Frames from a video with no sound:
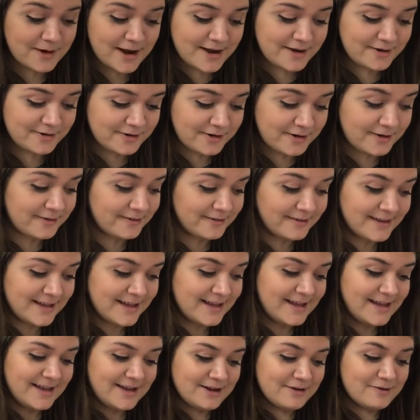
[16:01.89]
I don't know.
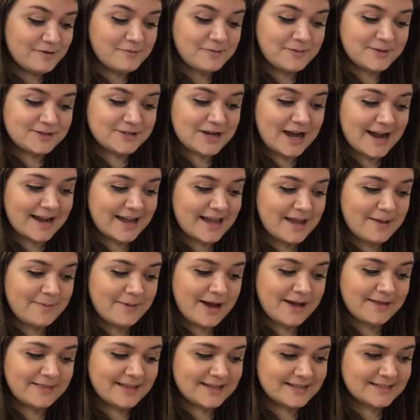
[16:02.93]
We've been talking
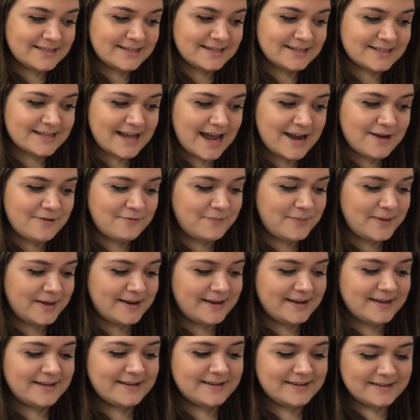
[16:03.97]
about this, and it's kind of been
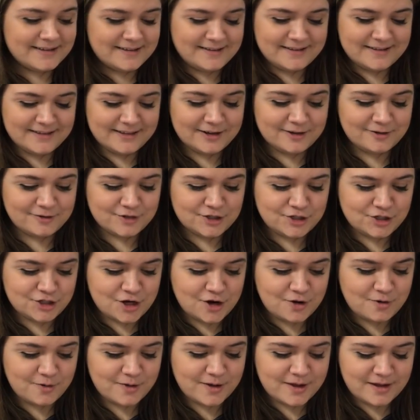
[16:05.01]
a little
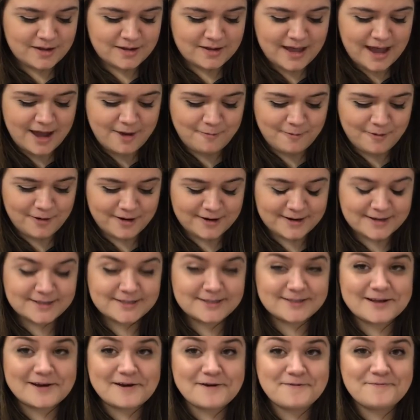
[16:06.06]
joke at work,
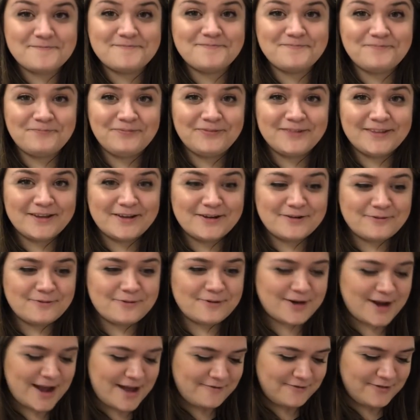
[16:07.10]
so
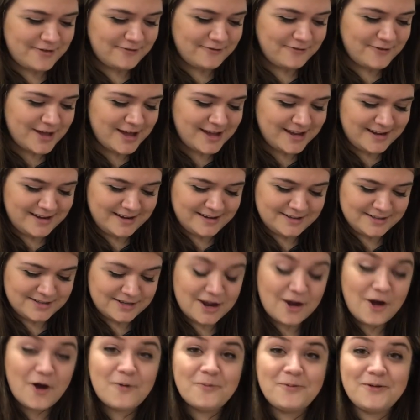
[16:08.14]
we're having fun. So
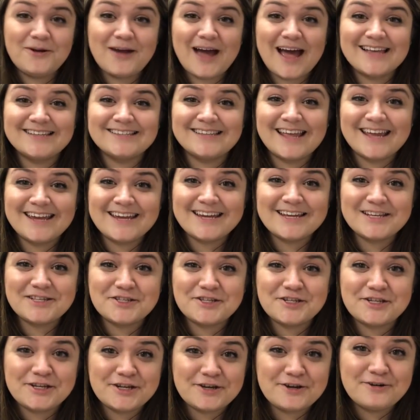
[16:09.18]
I hope you guys like it
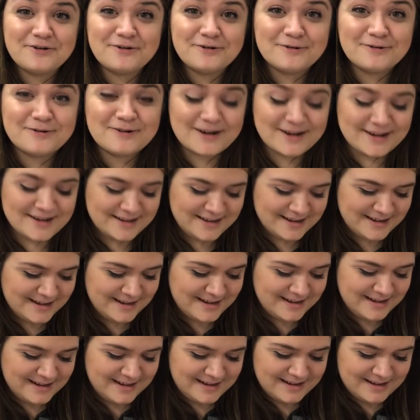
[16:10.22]
too.
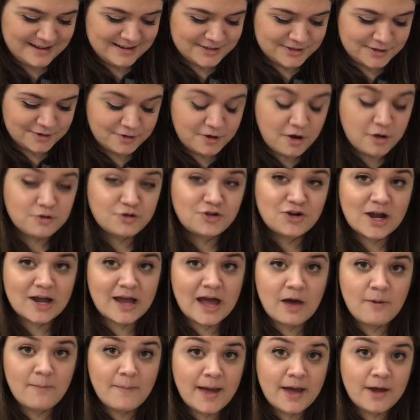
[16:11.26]
So go check
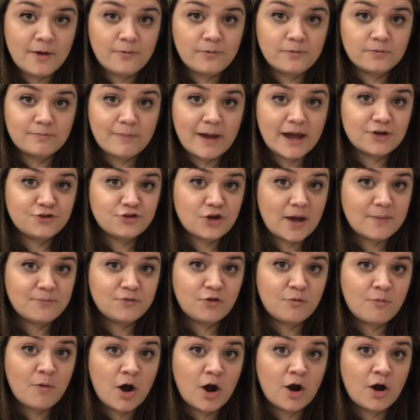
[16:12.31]
out my shop
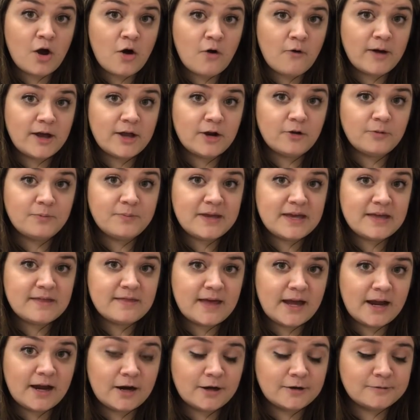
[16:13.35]
tomorrow. It'll be
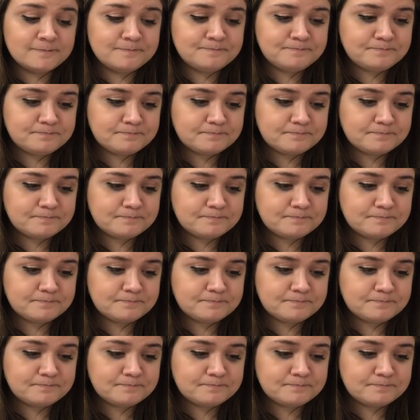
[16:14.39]
there.